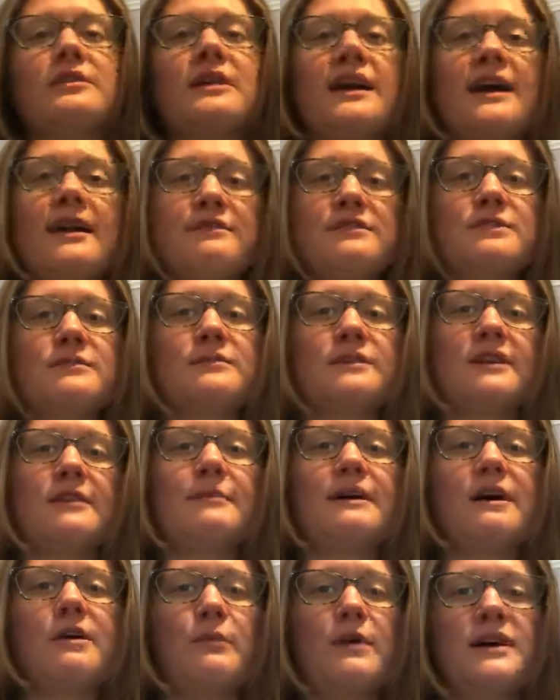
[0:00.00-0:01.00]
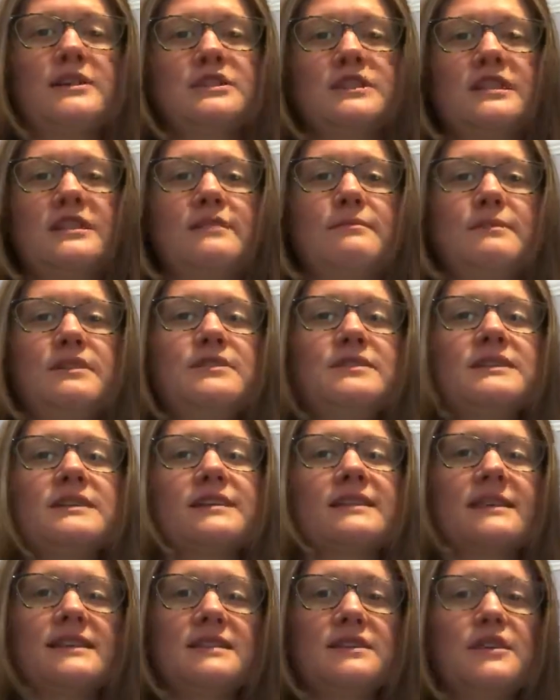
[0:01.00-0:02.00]
have to worry about watching the
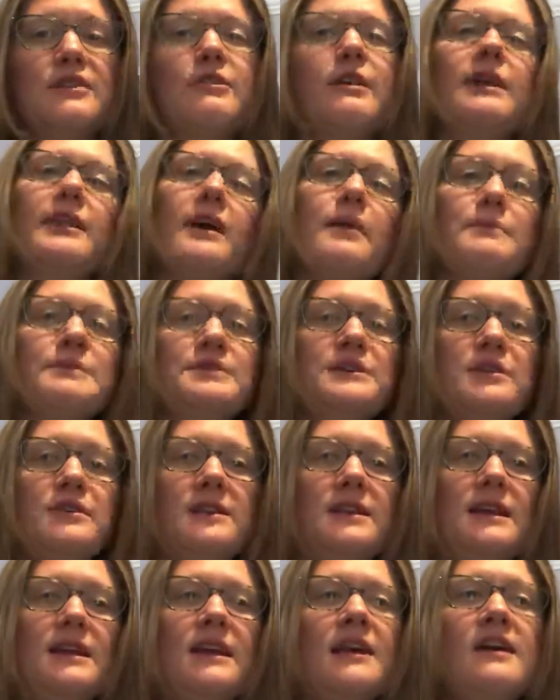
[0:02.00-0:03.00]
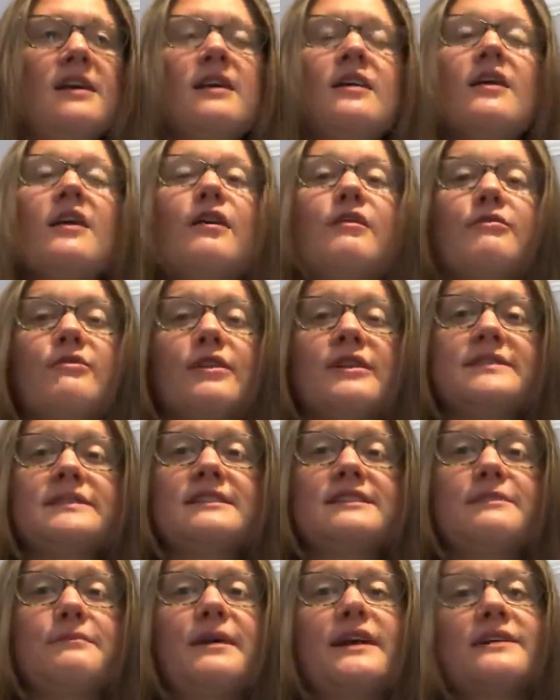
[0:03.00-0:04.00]
music, that's a great opportunity for us
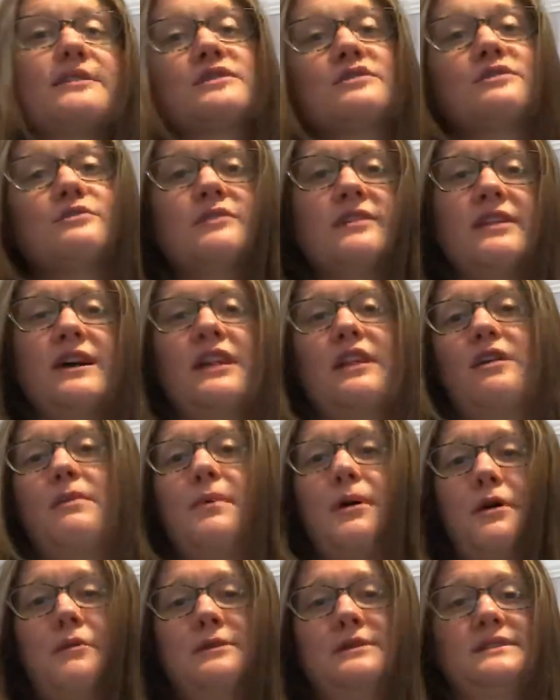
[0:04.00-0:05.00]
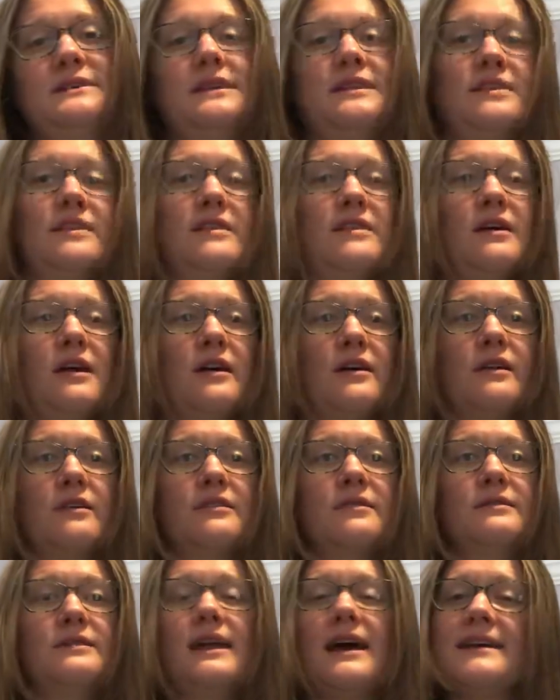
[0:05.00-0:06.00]
to make sure that our bow is in
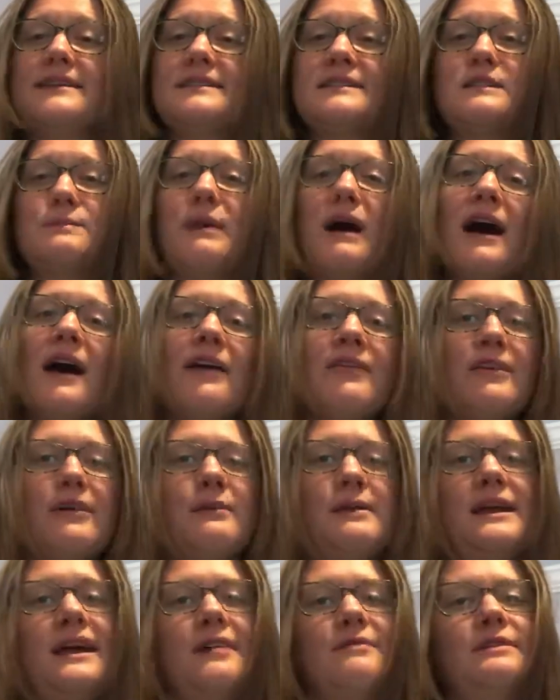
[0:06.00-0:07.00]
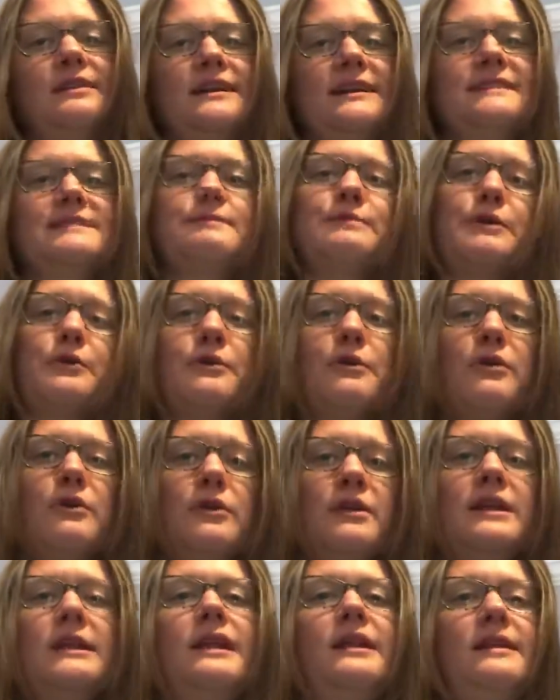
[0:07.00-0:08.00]
a nice spot, that we have a nice bow
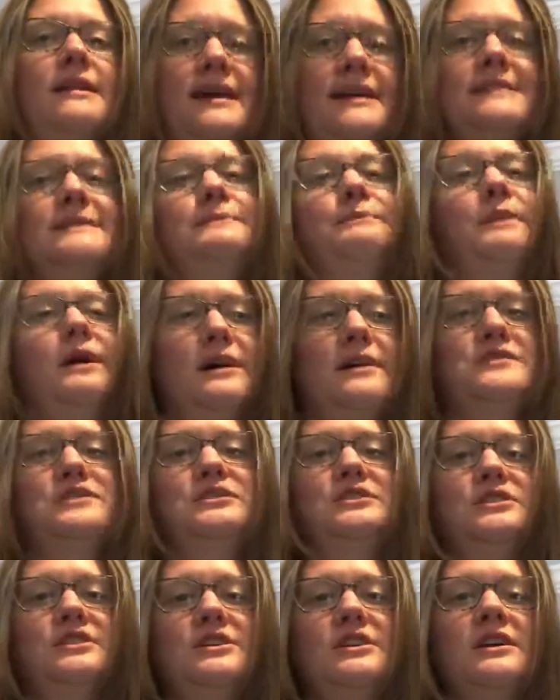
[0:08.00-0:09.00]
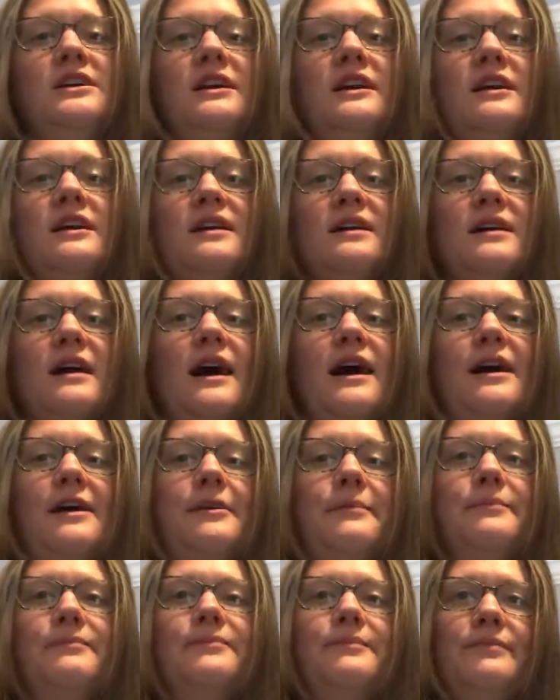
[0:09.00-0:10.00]
hold and a nice posture.
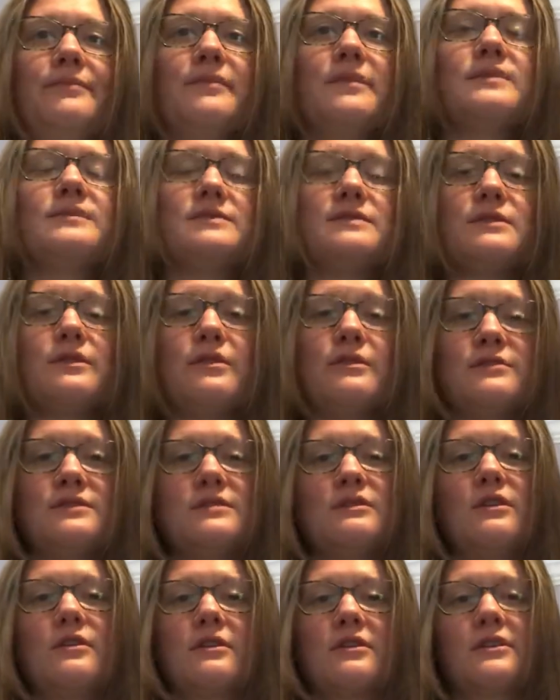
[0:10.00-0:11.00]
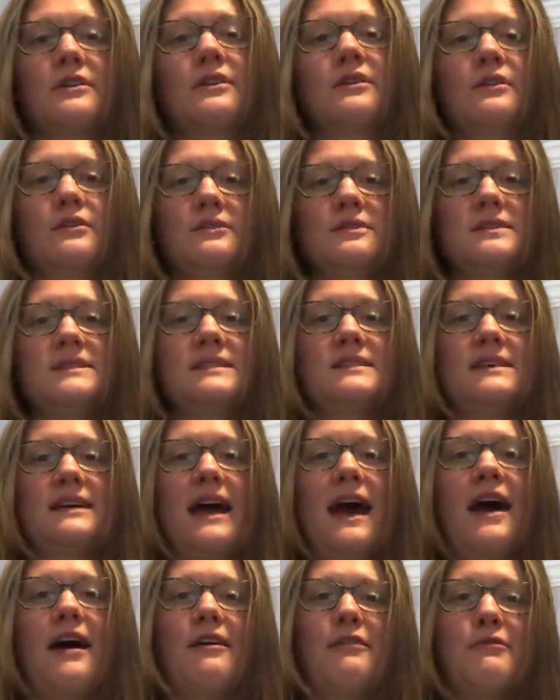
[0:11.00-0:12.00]
So those are all good goals to
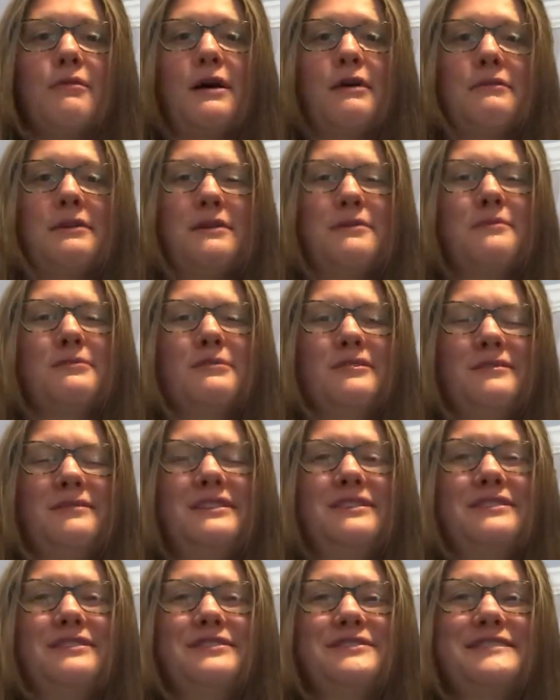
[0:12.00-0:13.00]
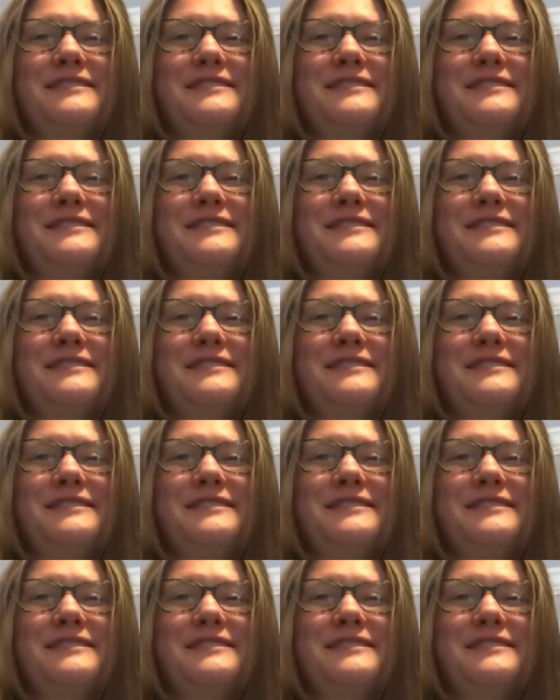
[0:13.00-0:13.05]
have while we review those